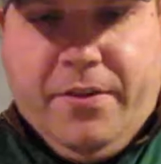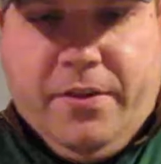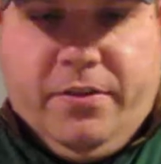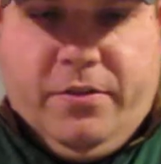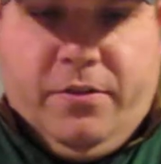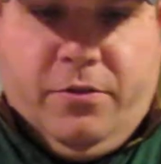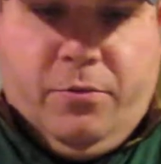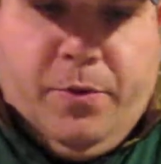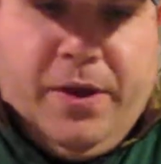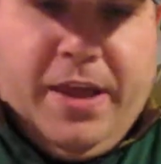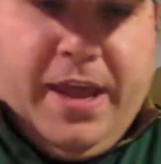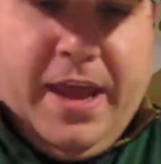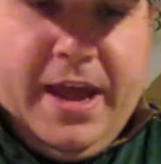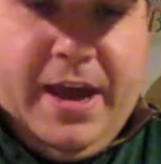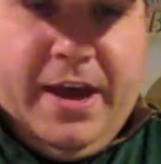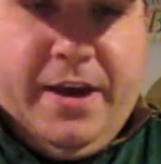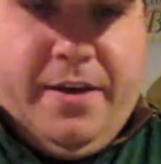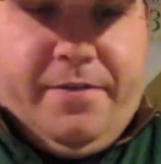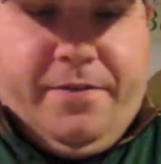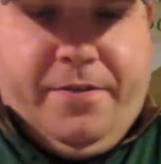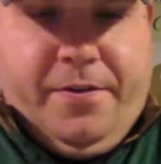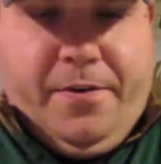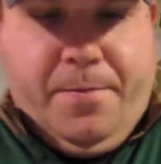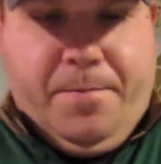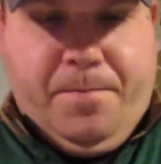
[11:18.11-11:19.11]
is we
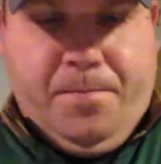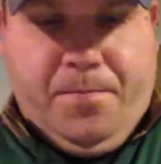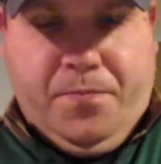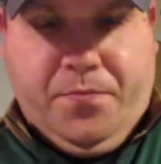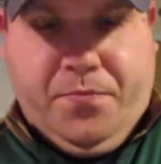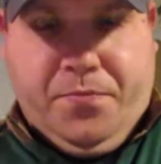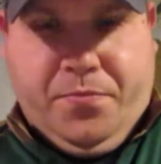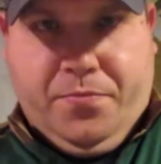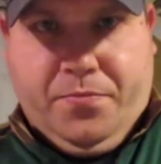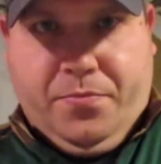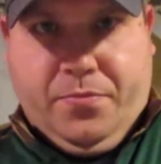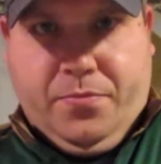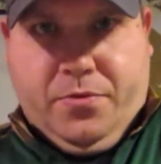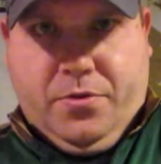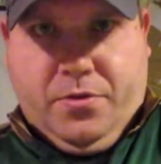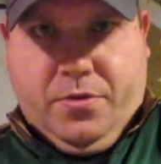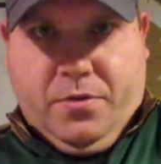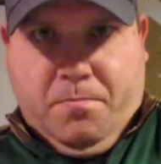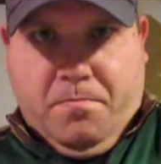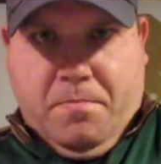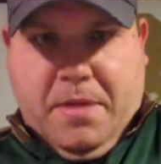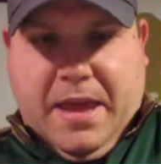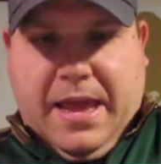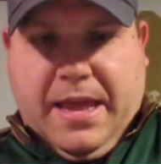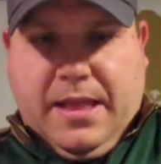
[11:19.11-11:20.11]
have
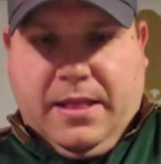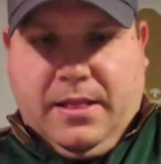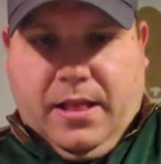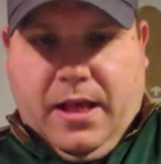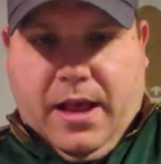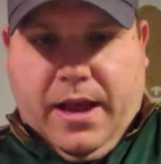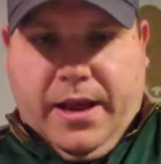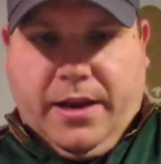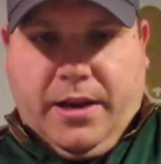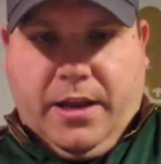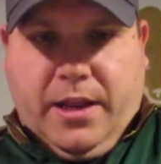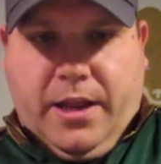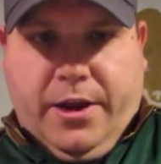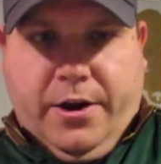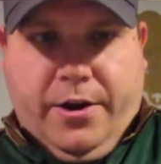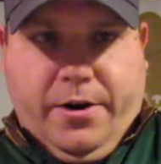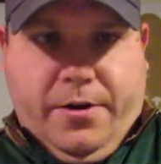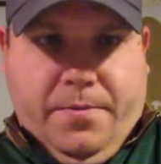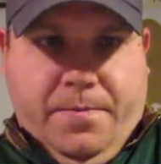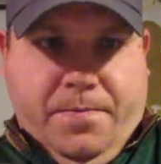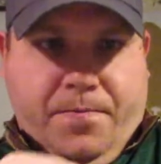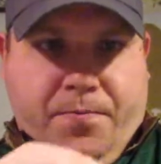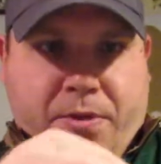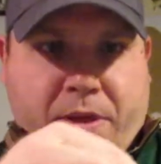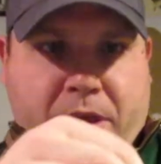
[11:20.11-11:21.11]
the main line
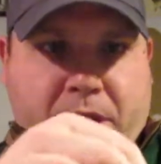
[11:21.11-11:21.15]
here.